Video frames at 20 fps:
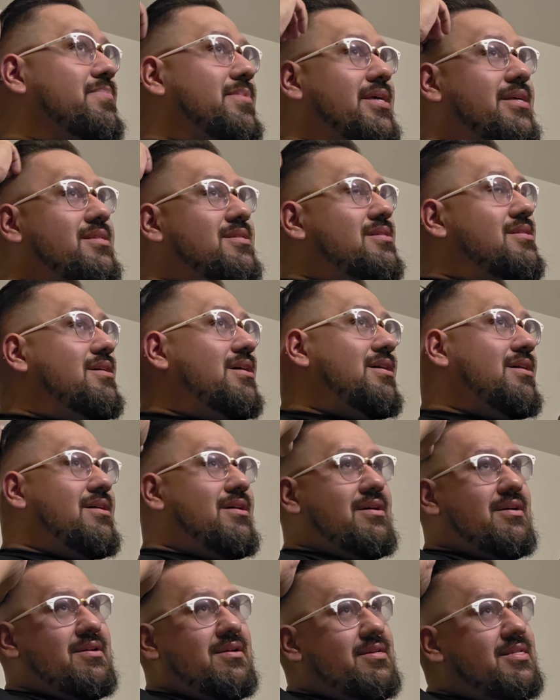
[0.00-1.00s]
It's
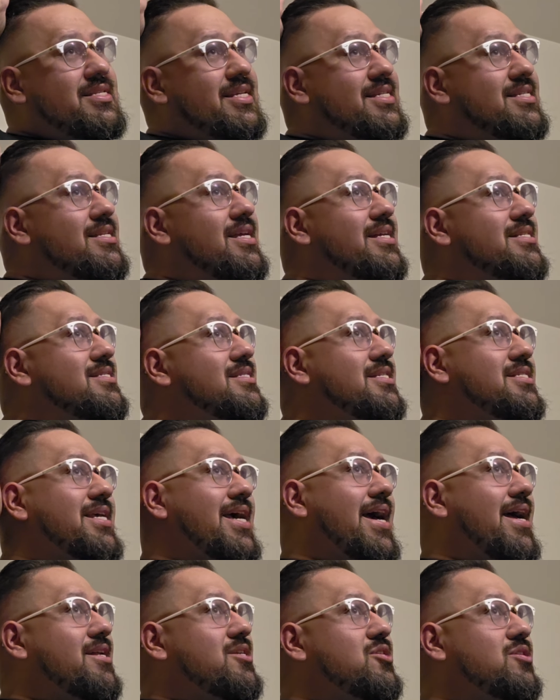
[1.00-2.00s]
it's
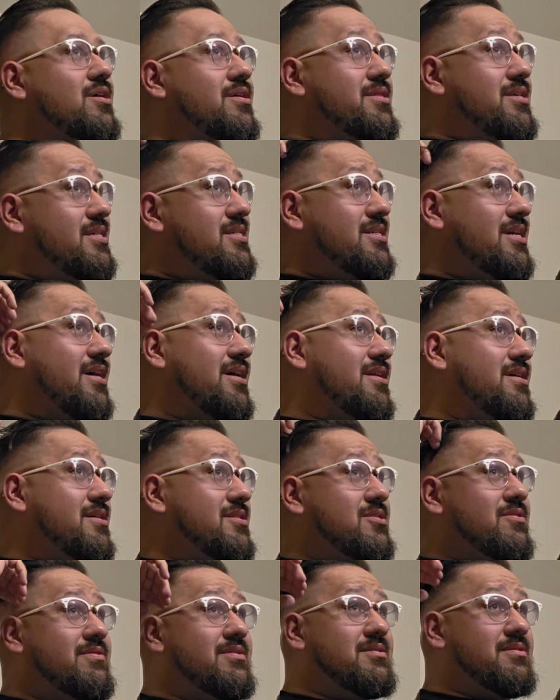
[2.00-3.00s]
detached on this side,
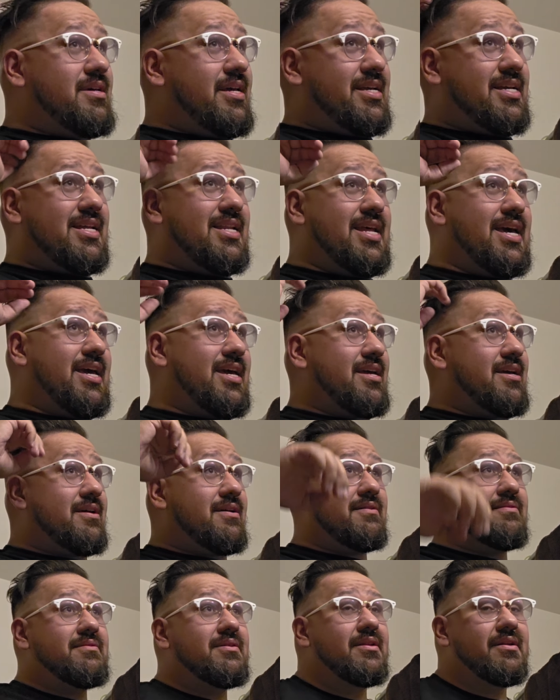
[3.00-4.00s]
so it can
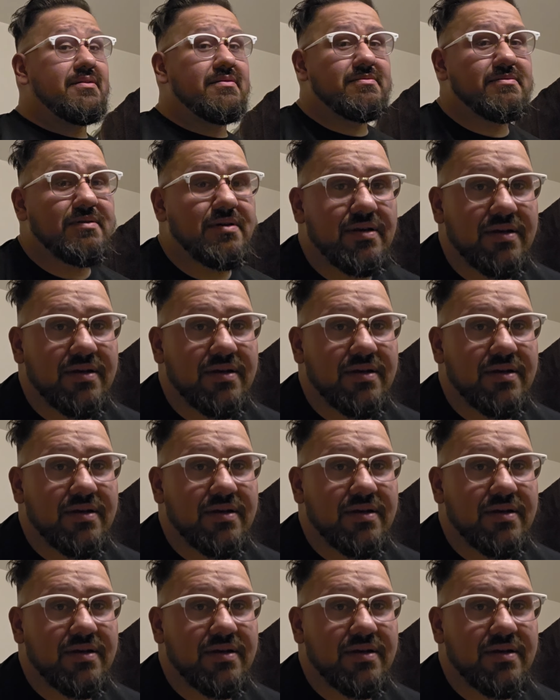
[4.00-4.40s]
hang, you know.